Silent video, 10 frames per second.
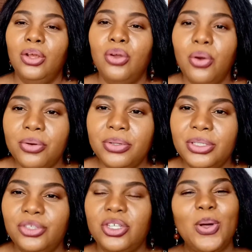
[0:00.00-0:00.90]

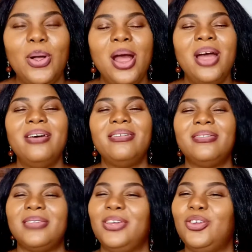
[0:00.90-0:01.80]
load.
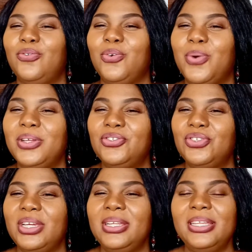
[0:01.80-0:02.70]
Thank you for
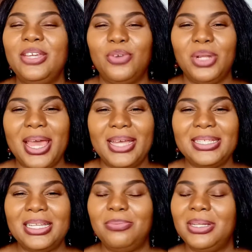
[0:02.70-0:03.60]
watching. If you
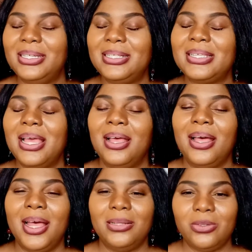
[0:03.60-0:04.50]
liked it, please
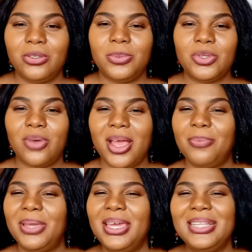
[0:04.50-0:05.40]
do
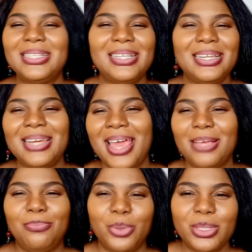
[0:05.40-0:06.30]
subscribe, hit the
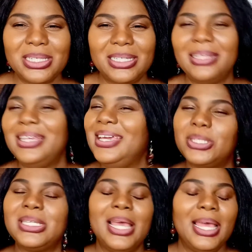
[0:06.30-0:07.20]
like button,
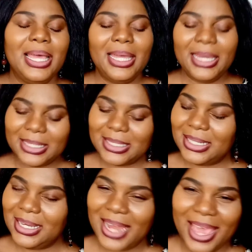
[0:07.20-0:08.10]

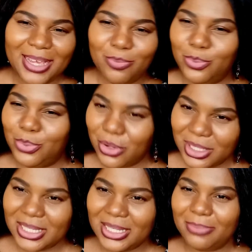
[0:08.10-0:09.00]
hit the like
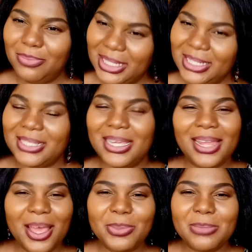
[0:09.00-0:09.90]
button, please.
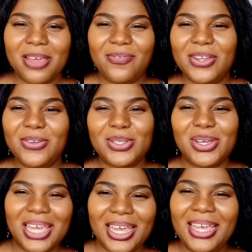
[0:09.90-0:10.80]
It helps my
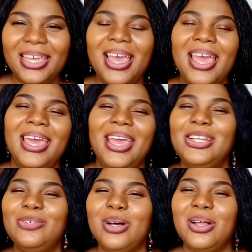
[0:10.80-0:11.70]
videos, okay?
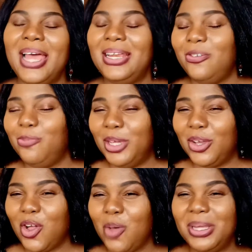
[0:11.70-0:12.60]
Anyway, and leave
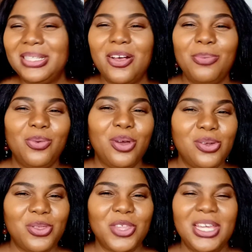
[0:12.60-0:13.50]
me a comment. Tell me
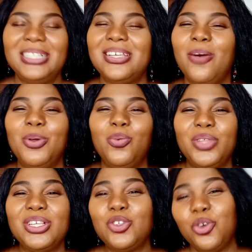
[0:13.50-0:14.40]
what you think. Tell me
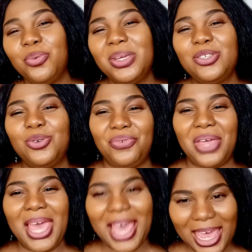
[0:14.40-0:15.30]
the stories
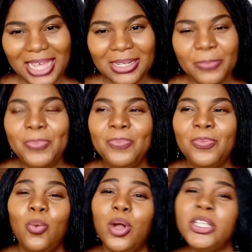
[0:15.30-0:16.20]
you've heard,
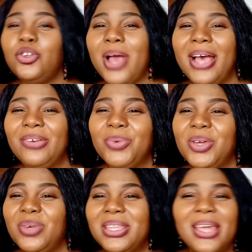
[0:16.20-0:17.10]
what you
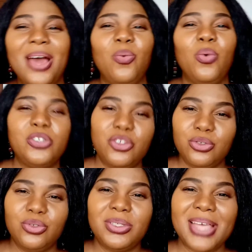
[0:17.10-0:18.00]
agree with and what
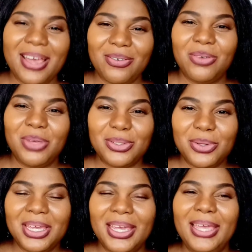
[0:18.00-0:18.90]
you do not agree
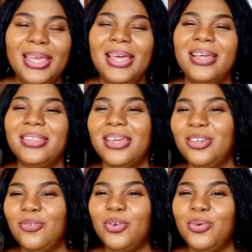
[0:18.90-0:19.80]
with, okay?
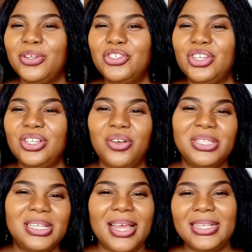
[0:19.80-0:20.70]
Thank you for watching.
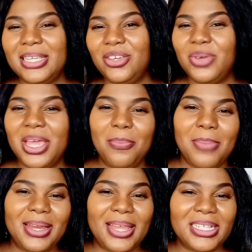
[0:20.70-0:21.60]
Until I see you
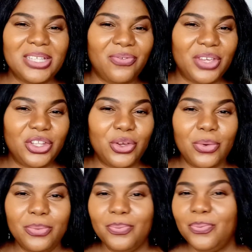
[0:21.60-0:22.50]
in my next
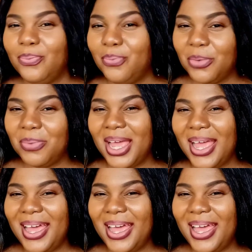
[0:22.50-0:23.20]
video. Bye